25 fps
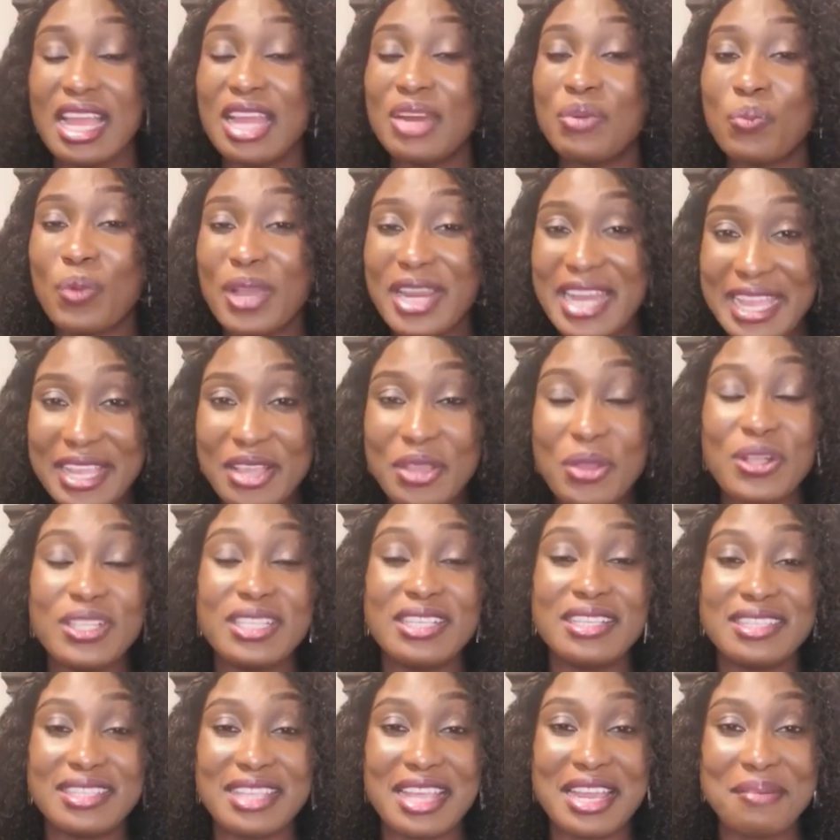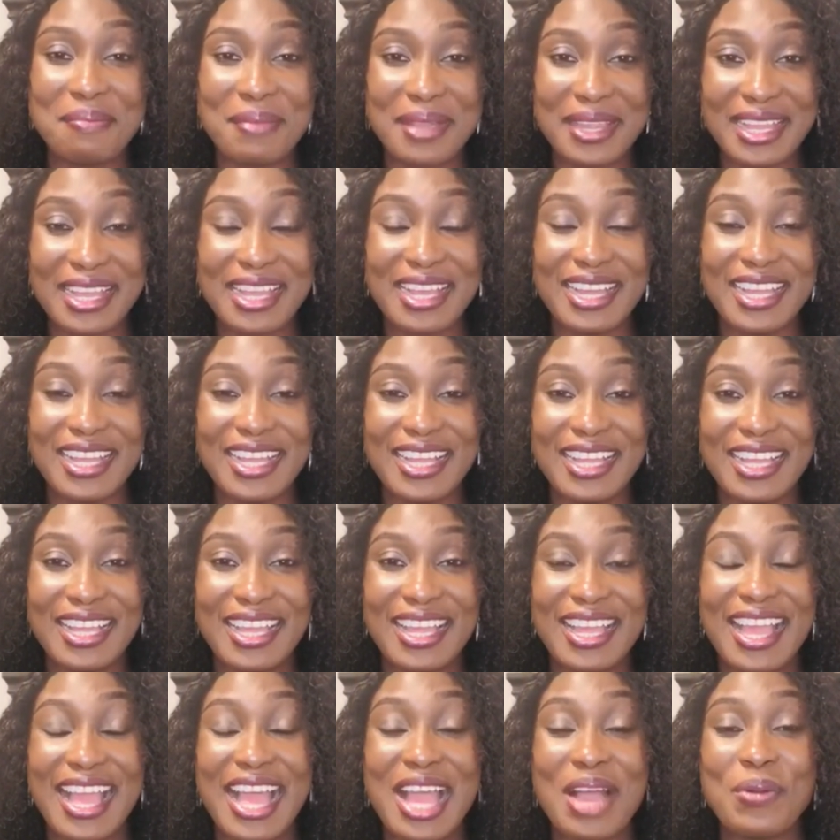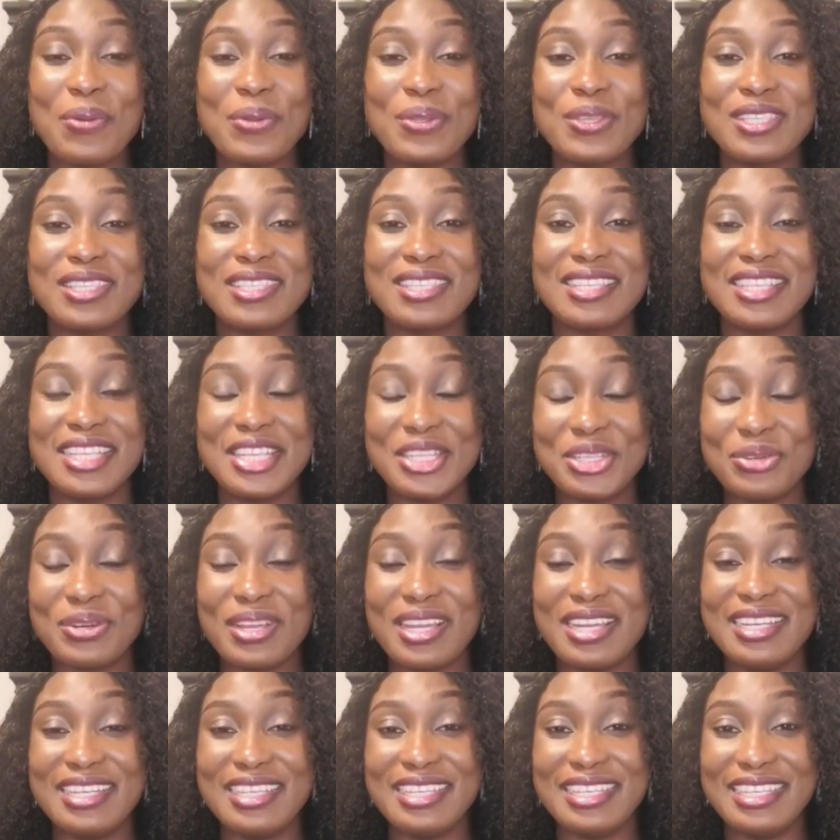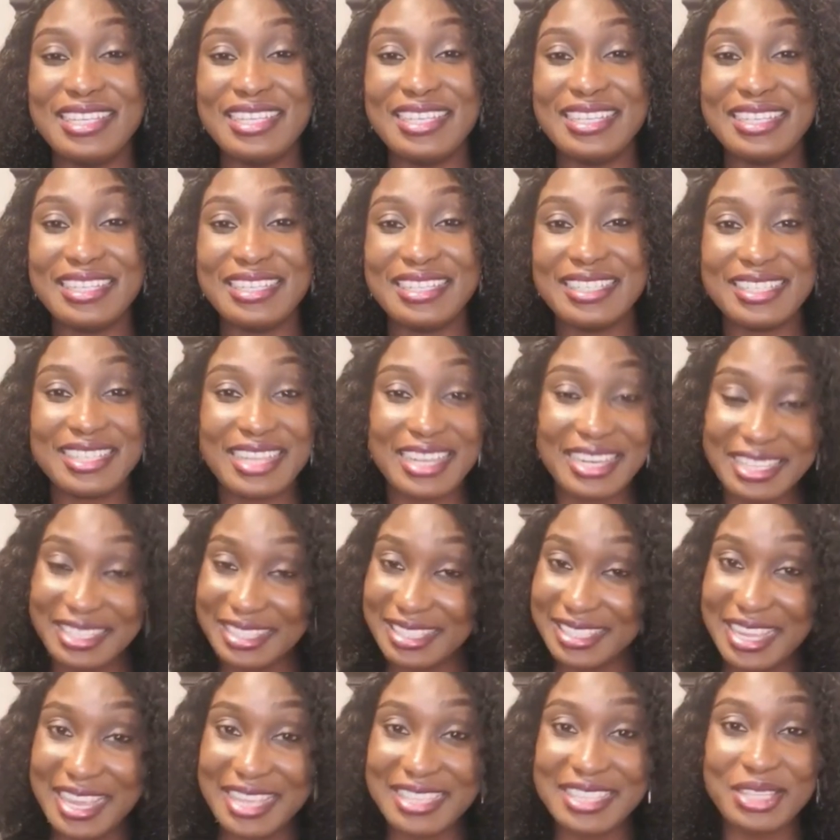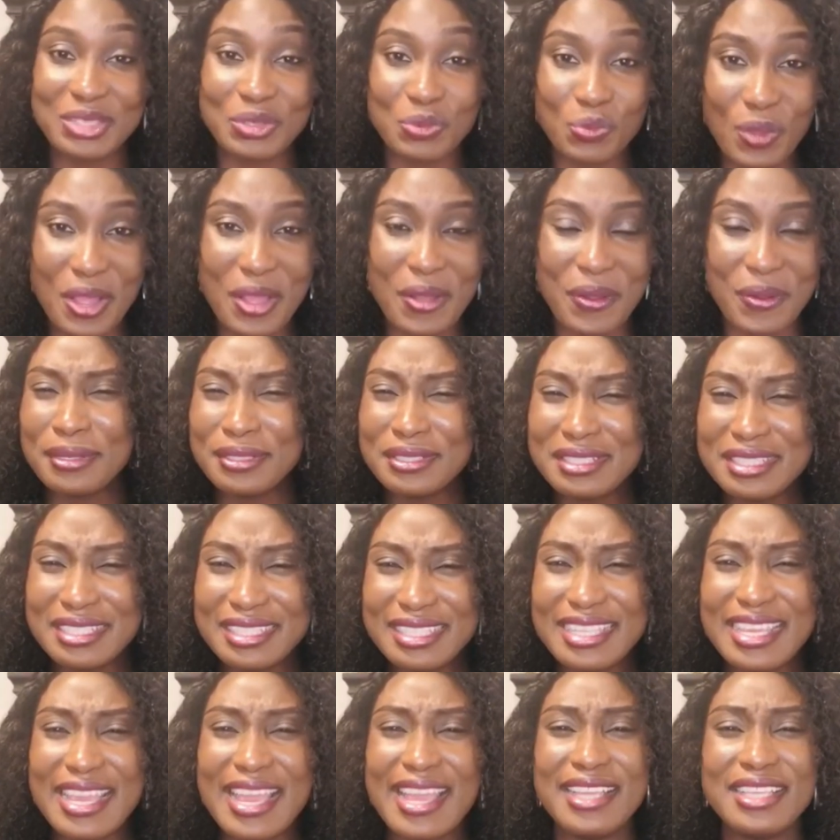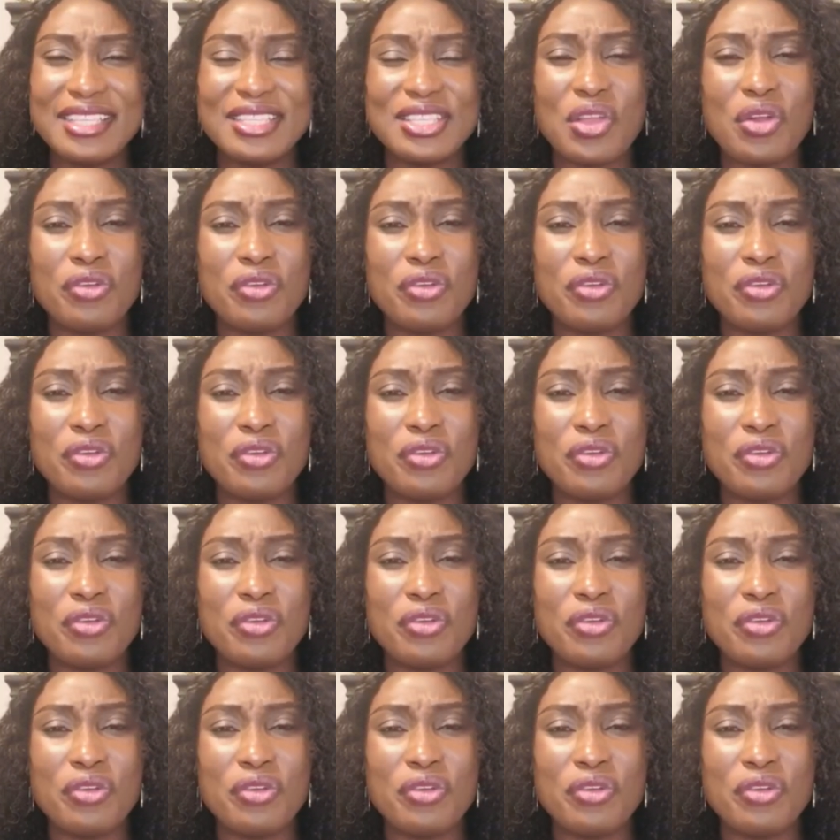And when I got inside my car, I was literally shedding tears as well, but tears